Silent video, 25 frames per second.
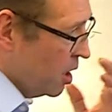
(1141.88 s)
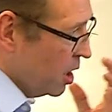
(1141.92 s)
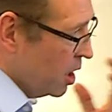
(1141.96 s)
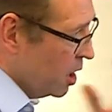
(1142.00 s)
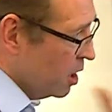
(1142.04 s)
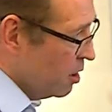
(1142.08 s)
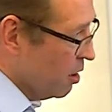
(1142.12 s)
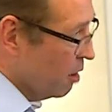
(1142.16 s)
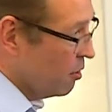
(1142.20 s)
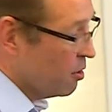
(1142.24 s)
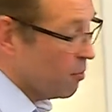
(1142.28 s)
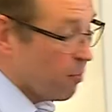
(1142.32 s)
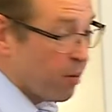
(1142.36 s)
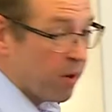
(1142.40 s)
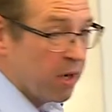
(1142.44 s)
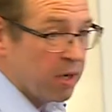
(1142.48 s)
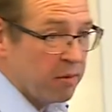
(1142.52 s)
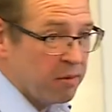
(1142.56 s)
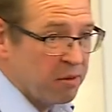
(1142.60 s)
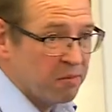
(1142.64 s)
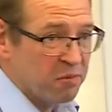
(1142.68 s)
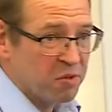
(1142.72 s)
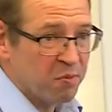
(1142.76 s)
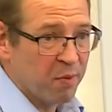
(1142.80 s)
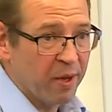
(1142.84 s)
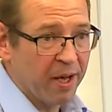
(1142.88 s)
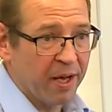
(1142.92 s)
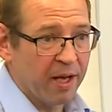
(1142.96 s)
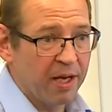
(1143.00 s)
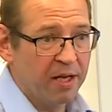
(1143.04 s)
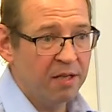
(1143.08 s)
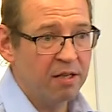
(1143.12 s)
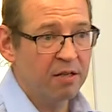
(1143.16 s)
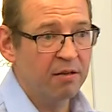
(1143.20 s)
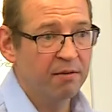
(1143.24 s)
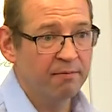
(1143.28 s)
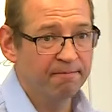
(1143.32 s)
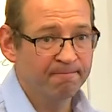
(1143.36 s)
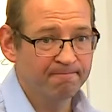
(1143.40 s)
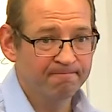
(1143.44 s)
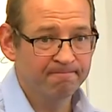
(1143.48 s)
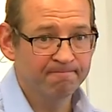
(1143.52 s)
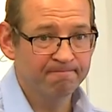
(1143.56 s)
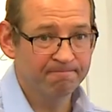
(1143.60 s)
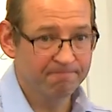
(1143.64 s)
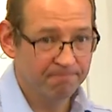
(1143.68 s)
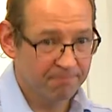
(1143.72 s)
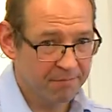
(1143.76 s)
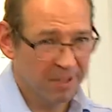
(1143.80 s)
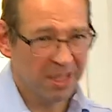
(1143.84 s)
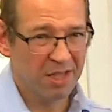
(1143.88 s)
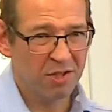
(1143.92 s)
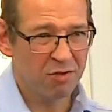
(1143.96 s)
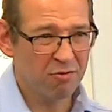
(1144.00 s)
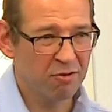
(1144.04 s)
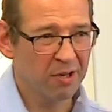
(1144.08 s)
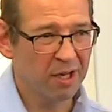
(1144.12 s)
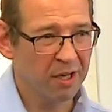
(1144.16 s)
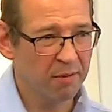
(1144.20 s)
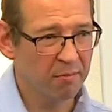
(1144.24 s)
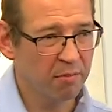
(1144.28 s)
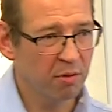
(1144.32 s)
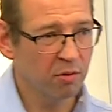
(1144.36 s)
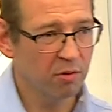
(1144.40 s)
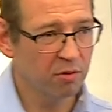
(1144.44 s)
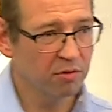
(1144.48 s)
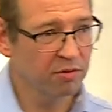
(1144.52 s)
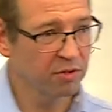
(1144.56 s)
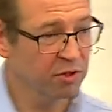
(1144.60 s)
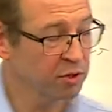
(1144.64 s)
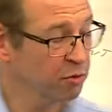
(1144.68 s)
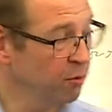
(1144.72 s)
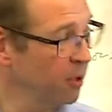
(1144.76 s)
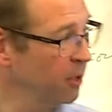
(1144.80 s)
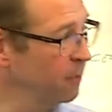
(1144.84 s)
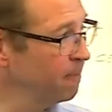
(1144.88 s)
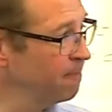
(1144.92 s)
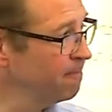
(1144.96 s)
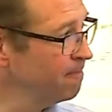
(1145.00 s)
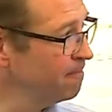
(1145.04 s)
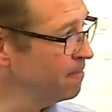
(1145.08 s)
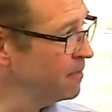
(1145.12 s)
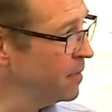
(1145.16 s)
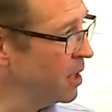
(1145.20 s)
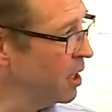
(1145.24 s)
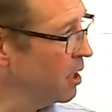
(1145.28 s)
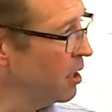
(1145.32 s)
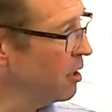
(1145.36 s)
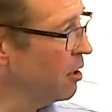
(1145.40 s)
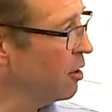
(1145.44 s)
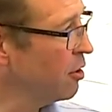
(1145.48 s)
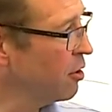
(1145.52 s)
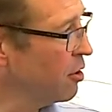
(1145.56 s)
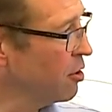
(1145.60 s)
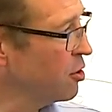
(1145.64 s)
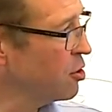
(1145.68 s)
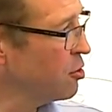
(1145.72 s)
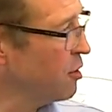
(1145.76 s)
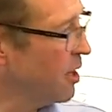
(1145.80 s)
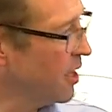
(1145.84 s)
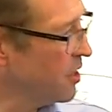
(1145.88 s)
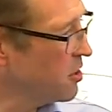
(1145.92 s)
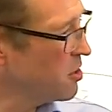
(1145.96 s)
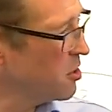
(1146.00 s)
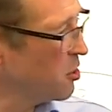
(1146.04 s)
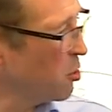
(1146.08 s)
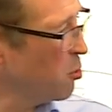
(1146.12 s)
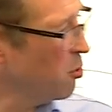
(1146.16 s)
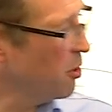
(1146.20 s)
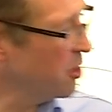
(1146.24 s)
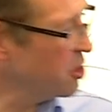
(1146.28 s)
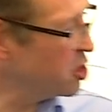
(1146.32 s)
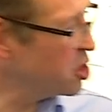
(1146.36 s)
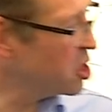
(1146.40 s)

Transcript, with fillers: You know the premiums paid. That's really important as well. A lot of contractors are quite